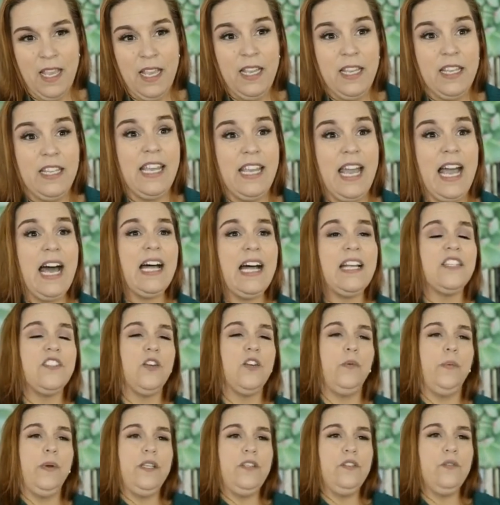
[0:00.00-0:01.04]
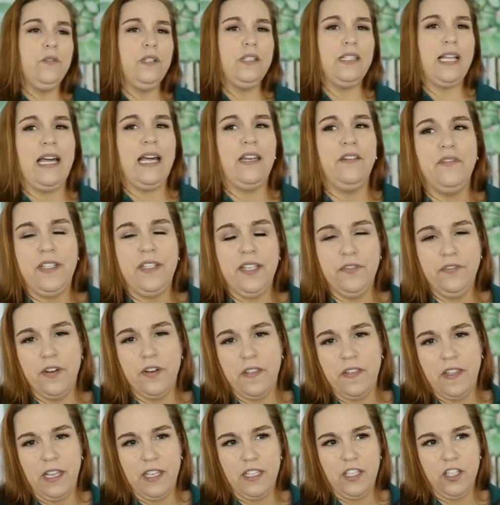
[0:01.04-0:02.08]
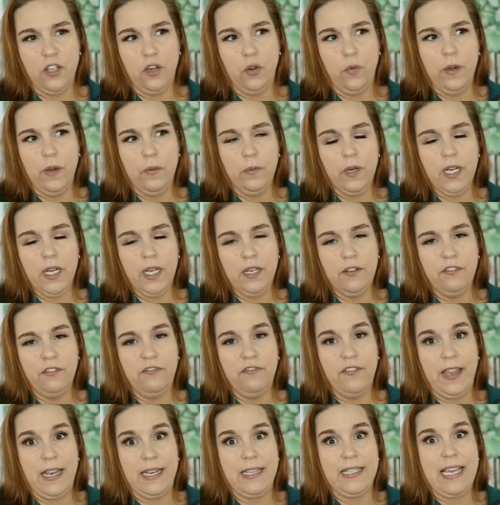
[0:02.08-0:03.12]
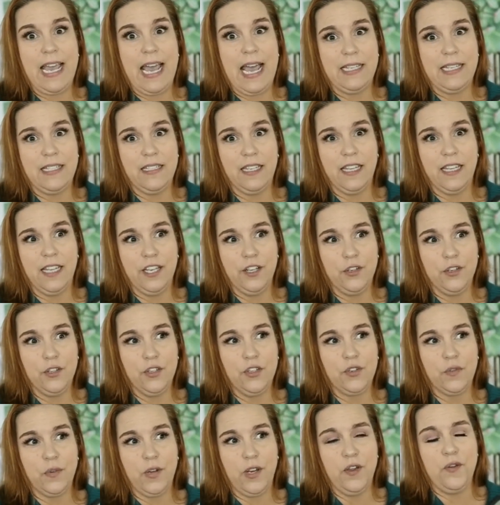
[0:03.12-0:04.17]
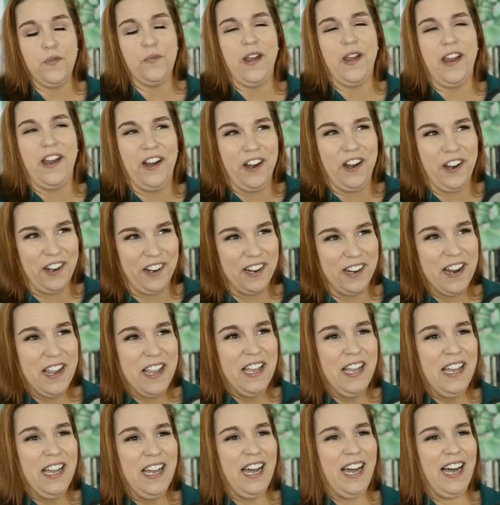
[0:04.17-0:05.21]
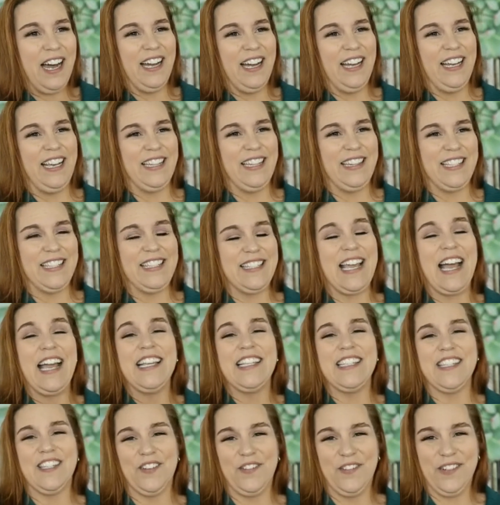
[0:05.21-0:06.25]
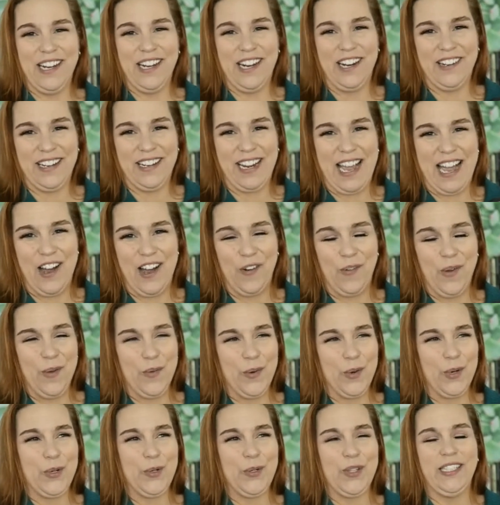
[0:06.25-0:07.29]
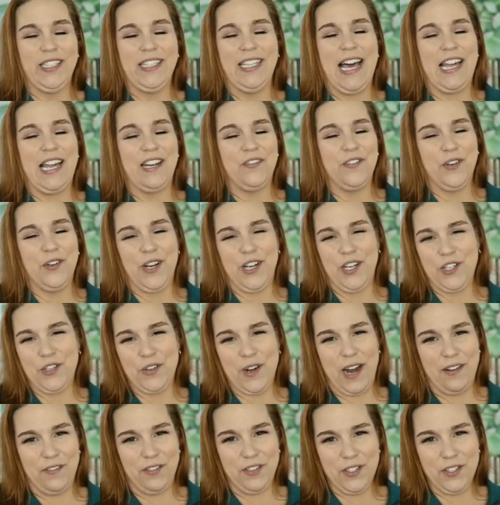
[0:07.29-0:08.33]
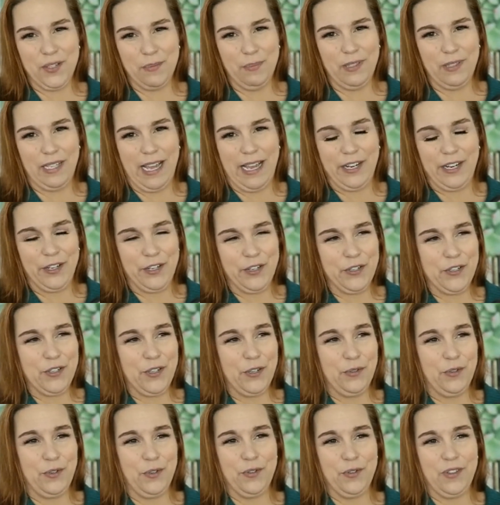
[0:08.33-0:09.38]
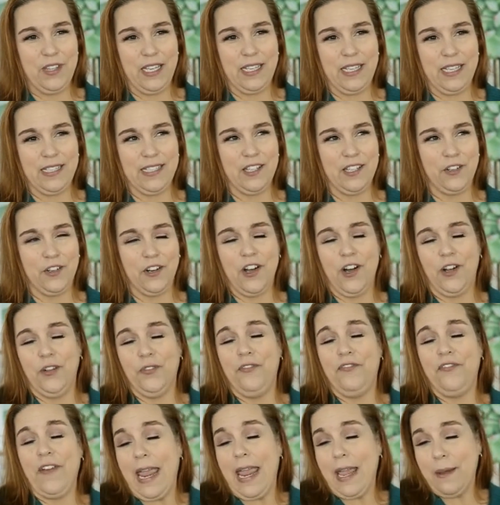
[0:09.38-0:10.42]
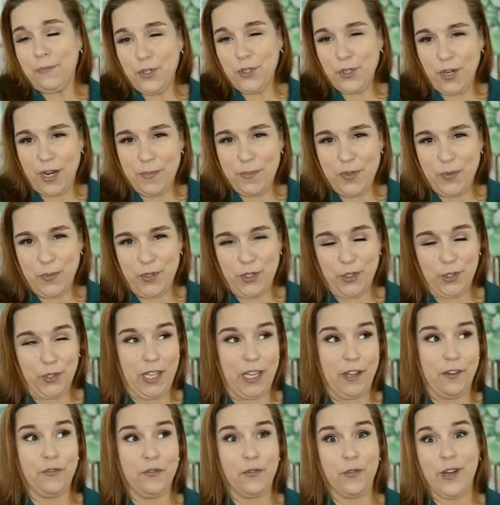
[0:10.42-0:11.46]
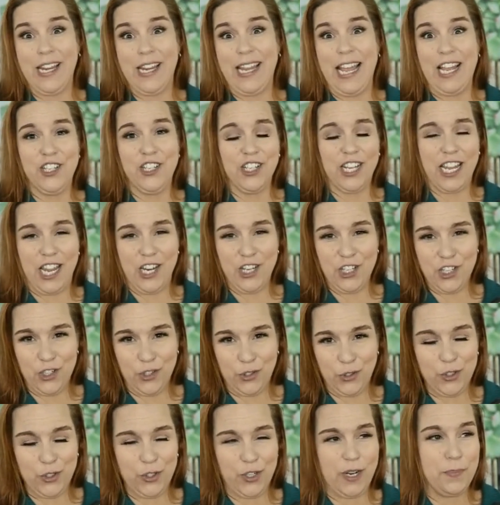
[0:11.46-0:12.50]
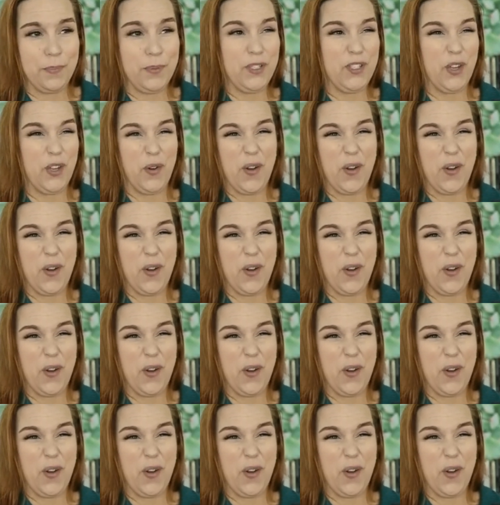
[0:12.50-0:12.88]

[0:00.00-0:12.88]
Yeah, so we do a lot of different things. We work in a fantastic industry where at the size that we are now, we work with a lot of great travel suppliers who do things that are called FAM trips, which are like free educational trips. So